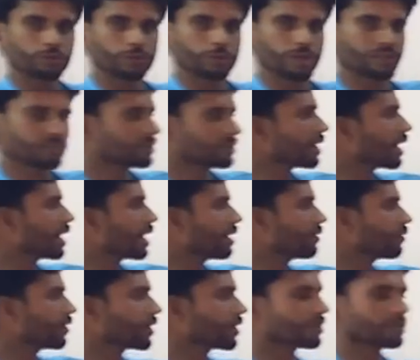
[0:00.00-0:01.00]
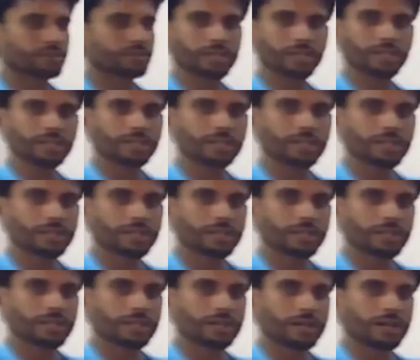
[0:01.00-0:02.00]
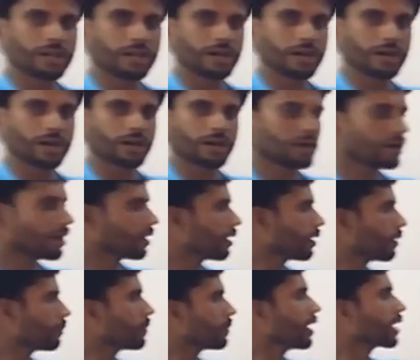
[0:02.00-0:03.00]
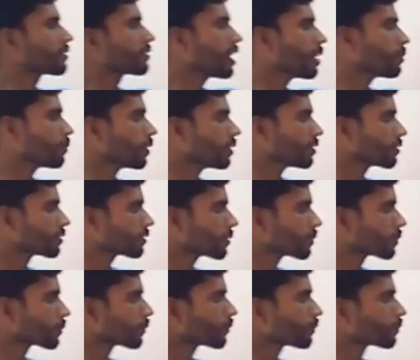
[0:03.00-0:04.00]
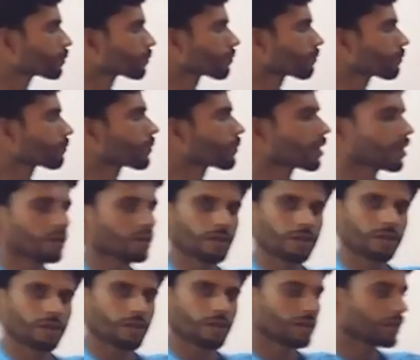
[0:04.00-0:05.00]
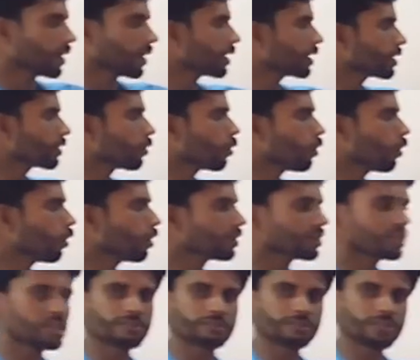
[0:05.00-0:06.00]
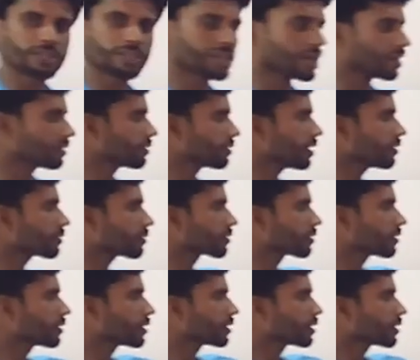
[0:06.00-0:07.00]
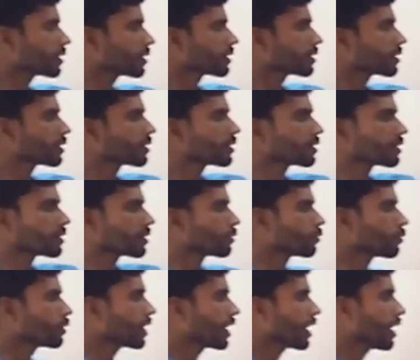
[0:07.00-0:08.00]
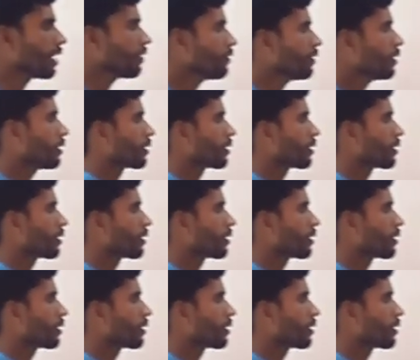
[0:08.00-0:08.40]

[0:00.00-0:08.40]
can see I have written 3 examples, and in all these 3 cases we have